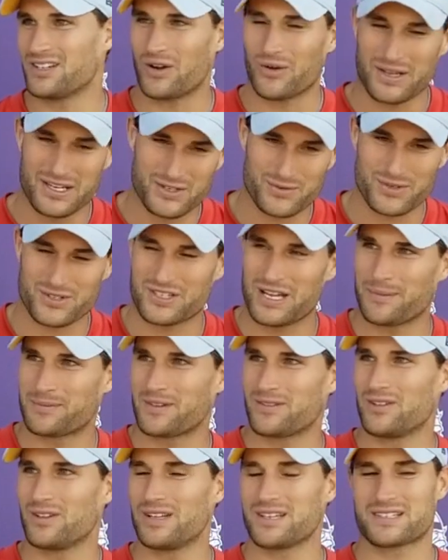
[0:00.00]
He's
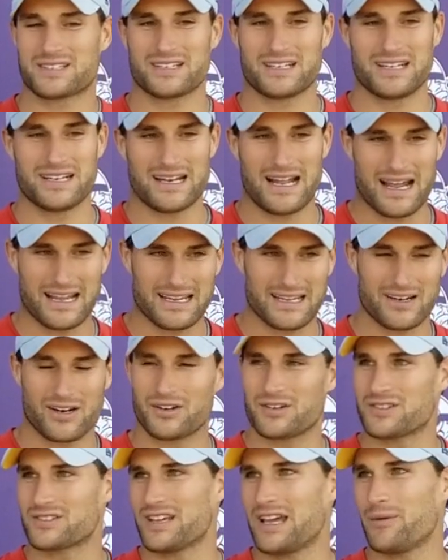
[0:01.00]
receptive to listening. I can
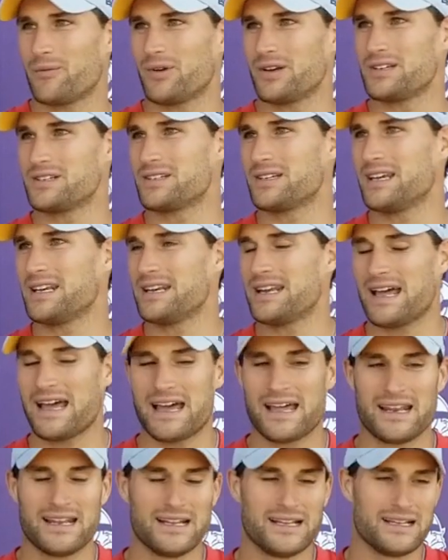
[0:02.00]
understand what he's getting
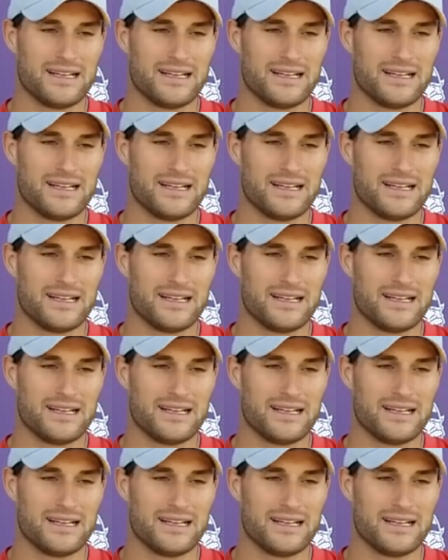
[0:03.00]
at.